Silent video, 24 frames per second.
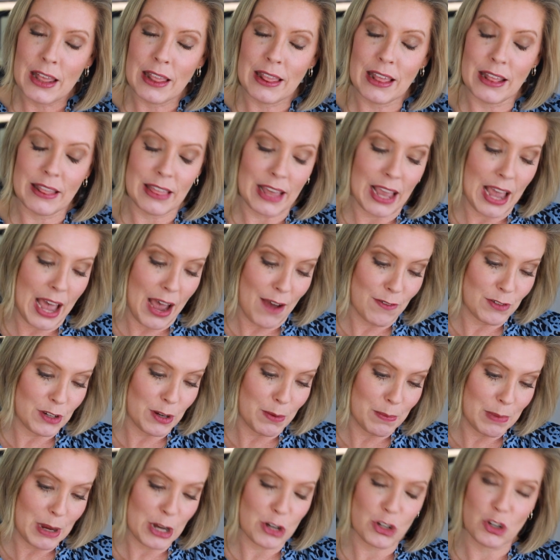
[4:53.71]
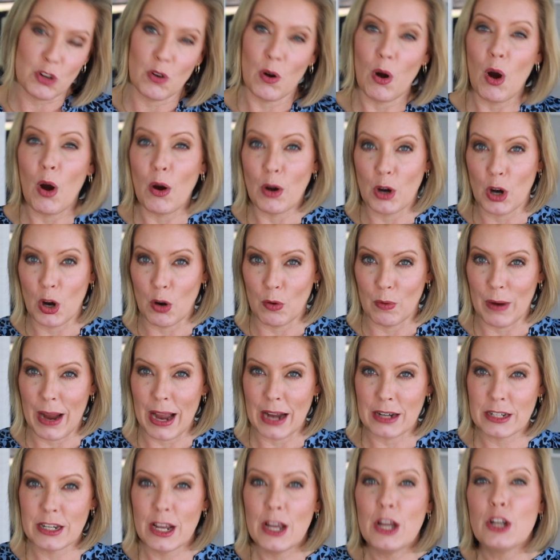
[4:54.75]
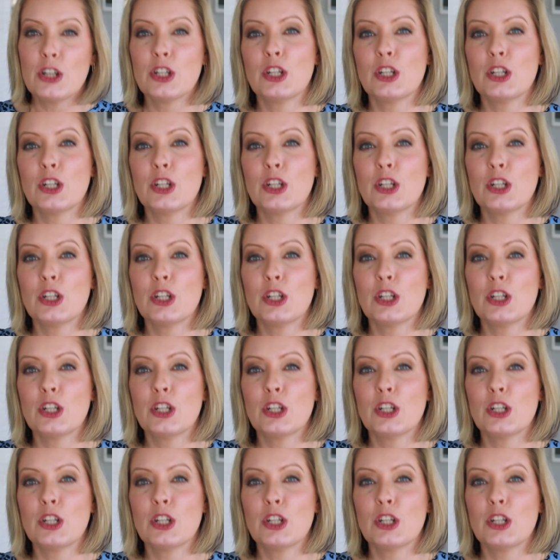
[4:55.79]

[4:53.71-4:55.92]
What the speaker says: that they have to make sure are correct.